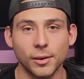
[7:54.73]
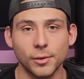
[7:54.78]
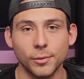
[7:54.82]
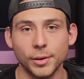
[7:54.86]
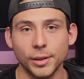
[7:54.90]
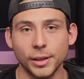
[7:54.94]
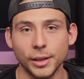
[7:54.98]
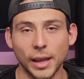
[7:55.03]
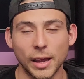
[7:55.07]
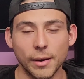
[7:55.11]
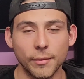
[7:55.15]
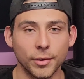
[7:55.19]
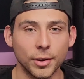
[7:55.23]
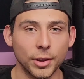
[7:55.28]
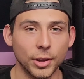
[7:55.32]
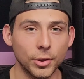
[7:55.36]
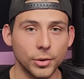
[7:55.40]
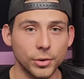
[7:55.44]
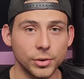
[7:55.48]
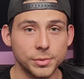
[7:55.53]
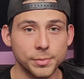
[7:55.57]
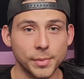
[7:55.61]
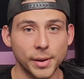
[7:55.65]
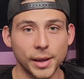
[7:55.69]
I don't really ever
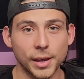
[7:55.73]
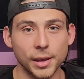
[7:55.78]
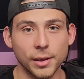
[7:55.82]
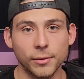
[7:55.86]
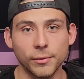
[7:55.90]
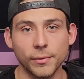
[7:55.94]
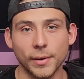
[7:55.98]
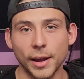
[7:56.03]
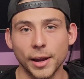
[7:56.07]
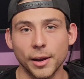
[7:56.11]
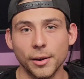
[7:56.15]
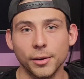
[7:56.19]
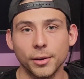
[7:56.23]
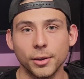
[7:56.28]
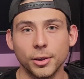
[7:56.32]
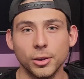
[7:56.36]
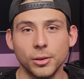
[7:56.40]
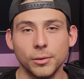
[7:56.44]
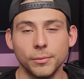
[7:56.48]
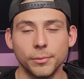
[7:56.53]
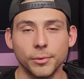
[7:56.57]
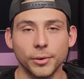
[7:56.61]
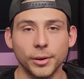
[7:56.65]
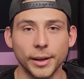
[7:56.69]
use my Fire
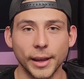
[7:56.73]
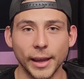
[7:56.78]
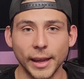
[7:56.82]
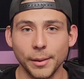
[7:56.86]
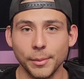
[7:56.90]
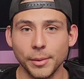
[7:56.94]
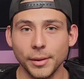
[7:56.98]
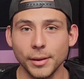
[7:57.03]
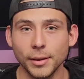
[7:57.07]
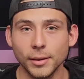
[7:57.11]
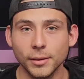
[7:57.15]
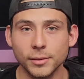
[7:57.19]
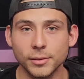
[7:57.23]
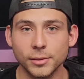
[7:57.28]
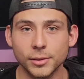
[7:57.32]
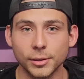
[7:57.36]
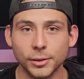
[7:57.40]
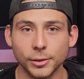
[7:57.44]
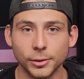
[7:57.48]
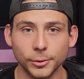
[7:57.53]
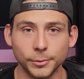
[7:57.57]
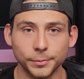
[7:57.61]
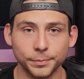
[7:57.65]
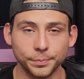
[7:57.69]
Cube for gaming.
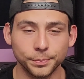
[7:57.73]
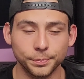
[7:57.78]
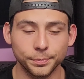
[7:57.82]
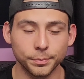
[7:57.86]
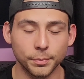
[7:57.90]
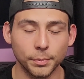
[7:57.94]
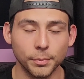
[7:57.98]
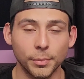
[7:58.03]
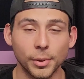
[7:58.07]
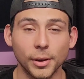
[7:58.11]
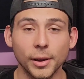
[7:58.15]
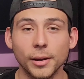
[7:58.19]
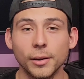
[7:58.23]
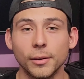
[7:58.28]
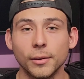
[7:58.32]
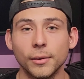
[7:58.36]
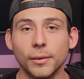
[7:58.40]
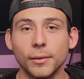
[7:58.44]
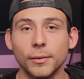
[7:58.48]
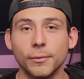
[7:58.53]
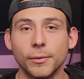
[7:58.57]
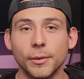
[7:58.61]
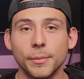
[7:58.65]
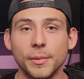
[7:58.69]
So, but
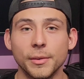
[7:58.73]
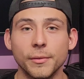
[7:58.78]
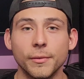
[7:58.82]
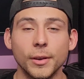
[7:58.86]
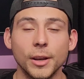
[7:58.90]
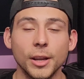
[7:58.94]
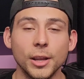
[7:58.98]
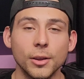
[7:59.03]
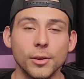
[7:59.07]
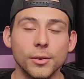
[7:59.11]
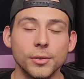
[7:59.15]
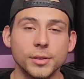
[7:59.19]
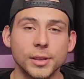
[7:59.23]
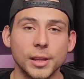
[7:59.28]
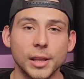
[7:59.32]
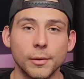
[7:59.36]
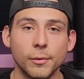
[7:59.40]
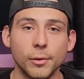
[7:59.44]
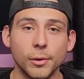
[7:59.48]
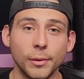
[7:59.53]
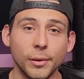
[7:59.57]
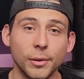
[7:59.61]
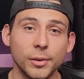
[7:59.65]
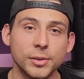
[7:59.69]
from the videos and
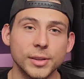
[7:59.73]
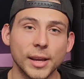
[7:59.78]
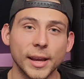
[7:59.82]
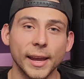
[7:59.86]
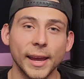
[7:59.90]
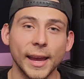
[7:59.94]
the reviews